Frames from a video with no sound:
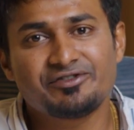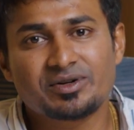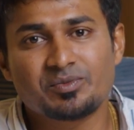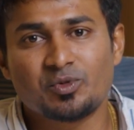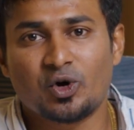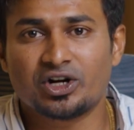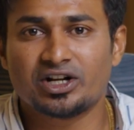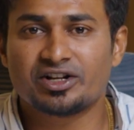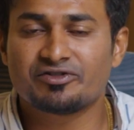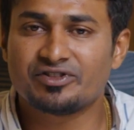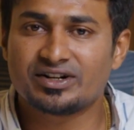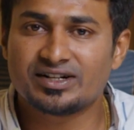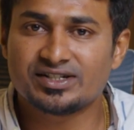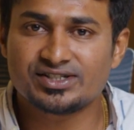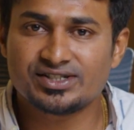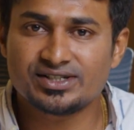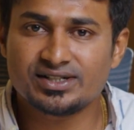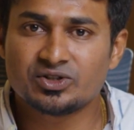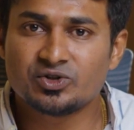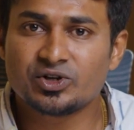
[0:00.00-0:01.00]
for modular
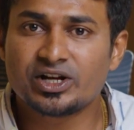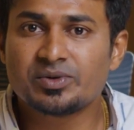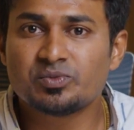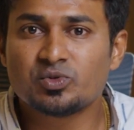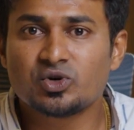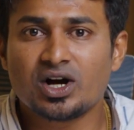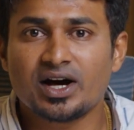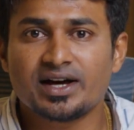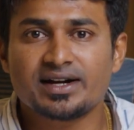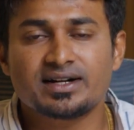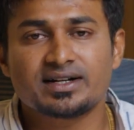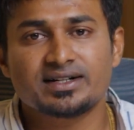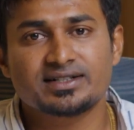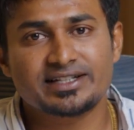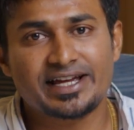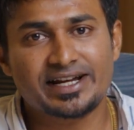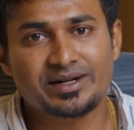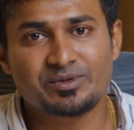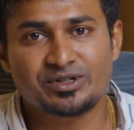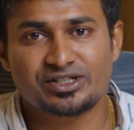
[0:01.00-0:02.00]
furniture, you can book our
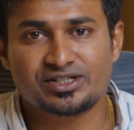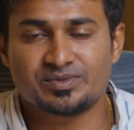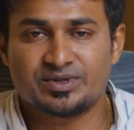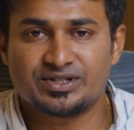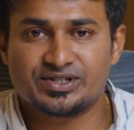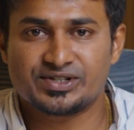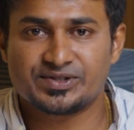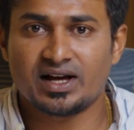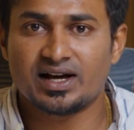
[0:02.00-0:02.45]
site measurements.